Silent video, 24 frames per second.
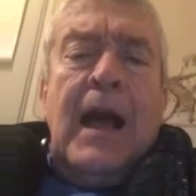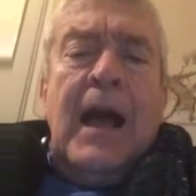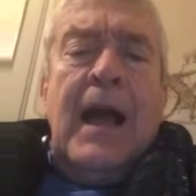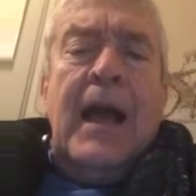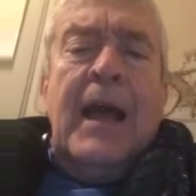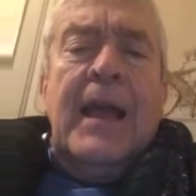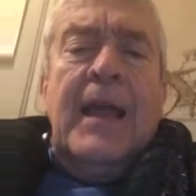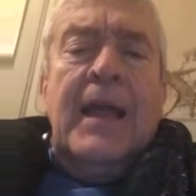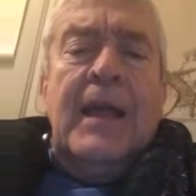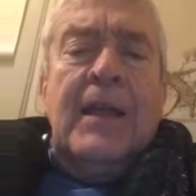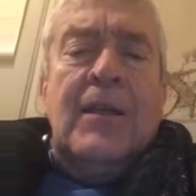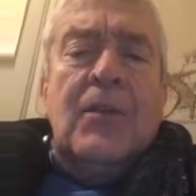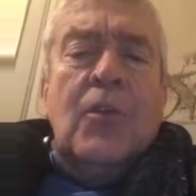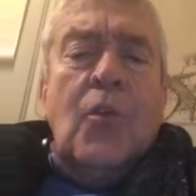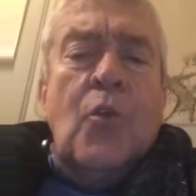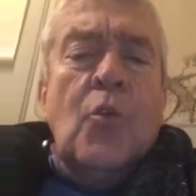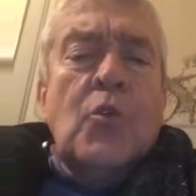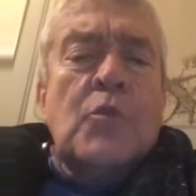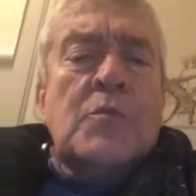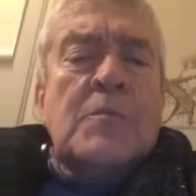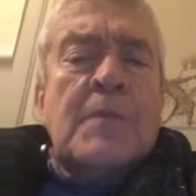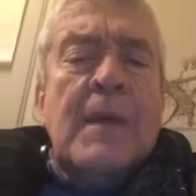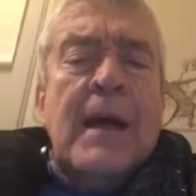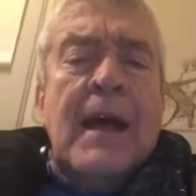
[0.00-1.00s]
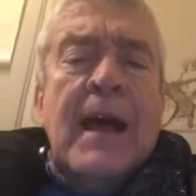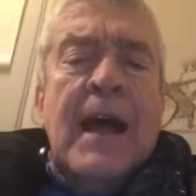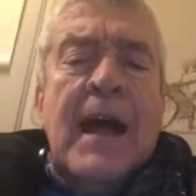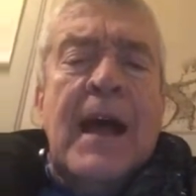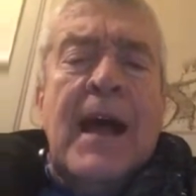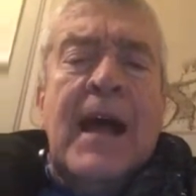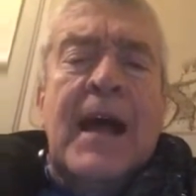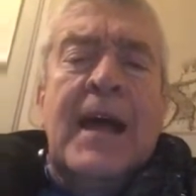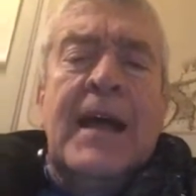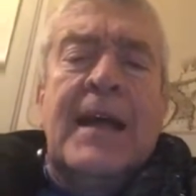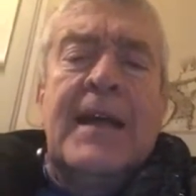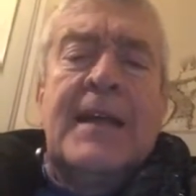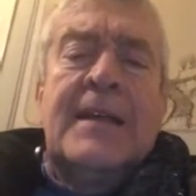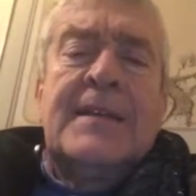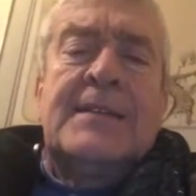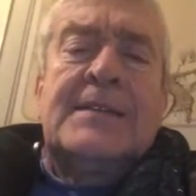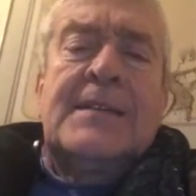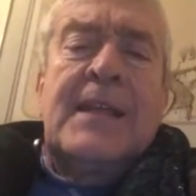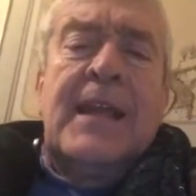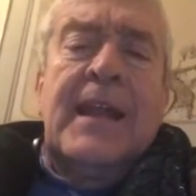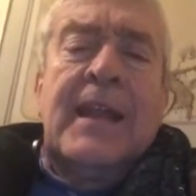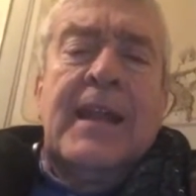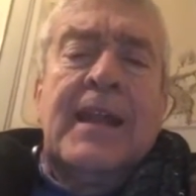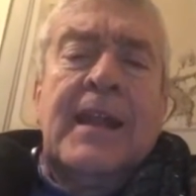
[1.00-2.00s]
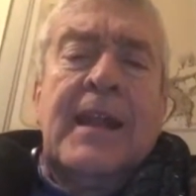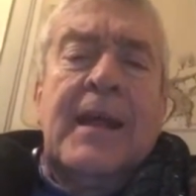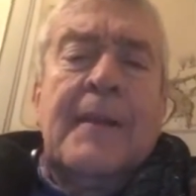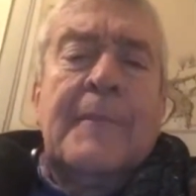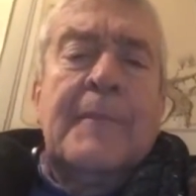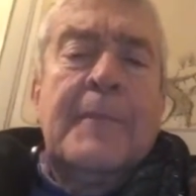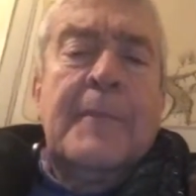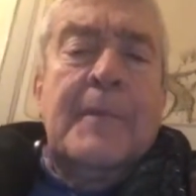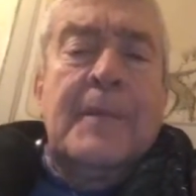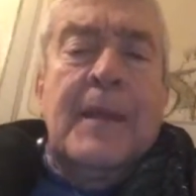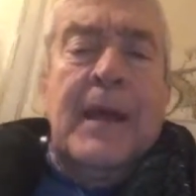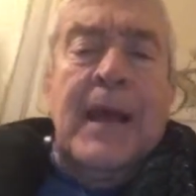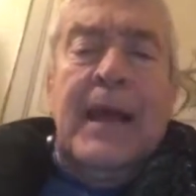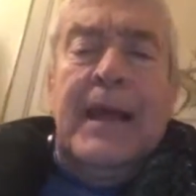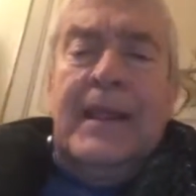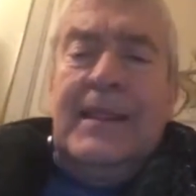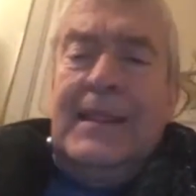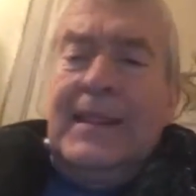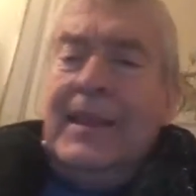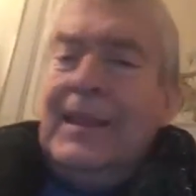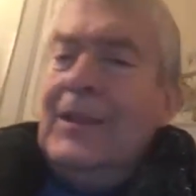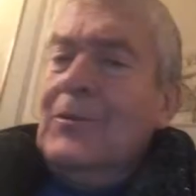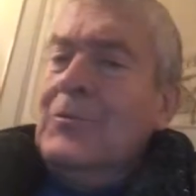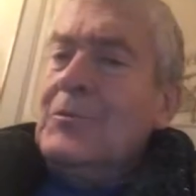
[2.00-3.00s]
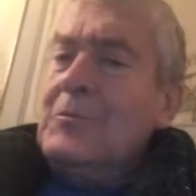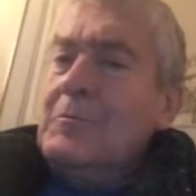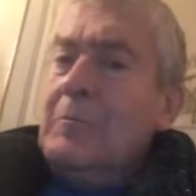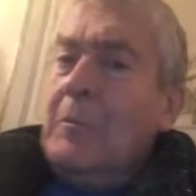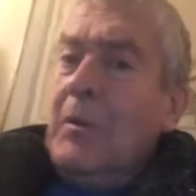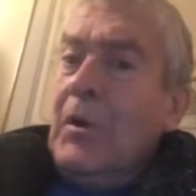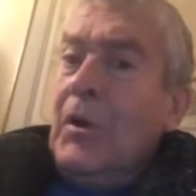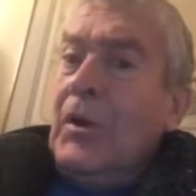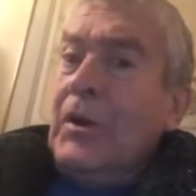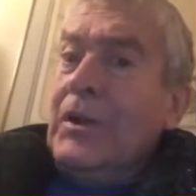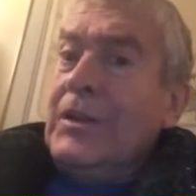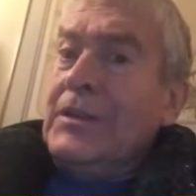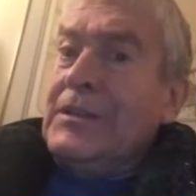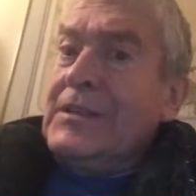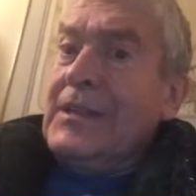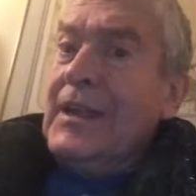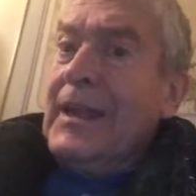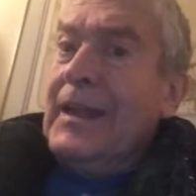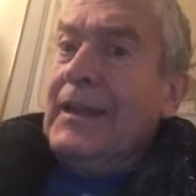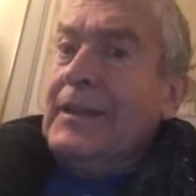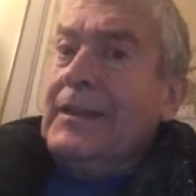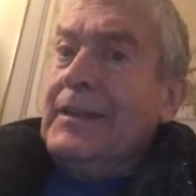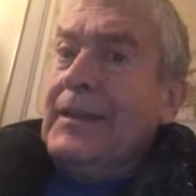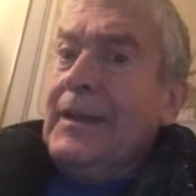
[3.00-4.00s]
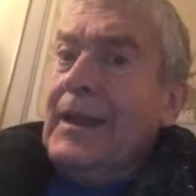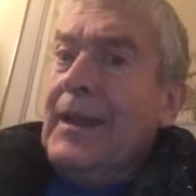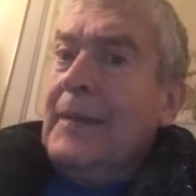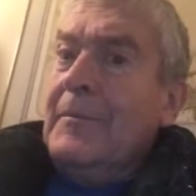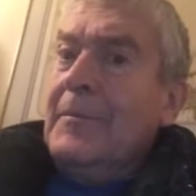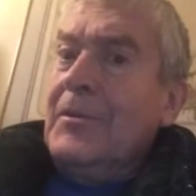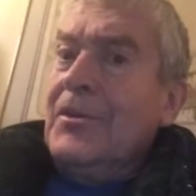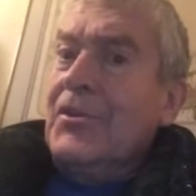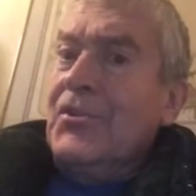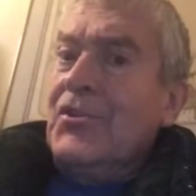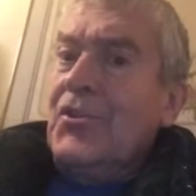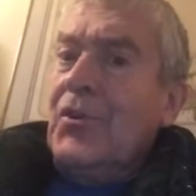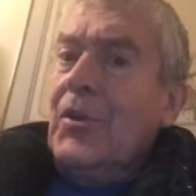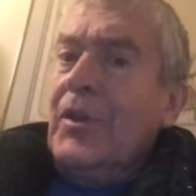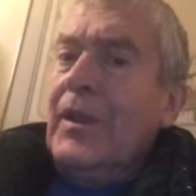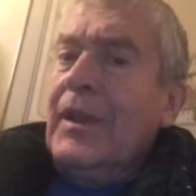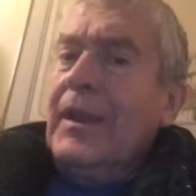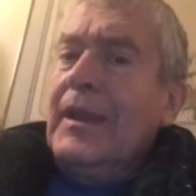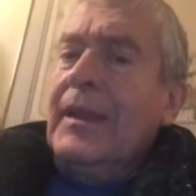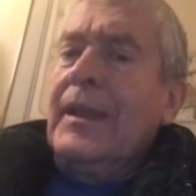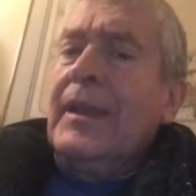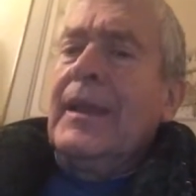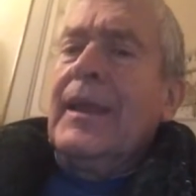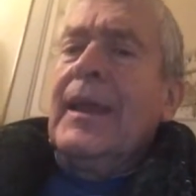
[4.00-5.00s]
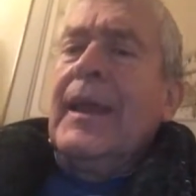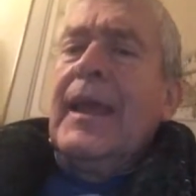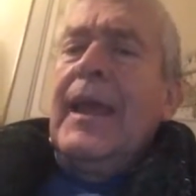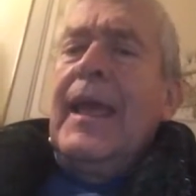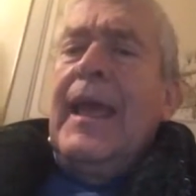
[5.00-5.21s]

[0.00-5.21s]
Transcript: I closed my eyes, and I think it was Percocet that I'm enjoying,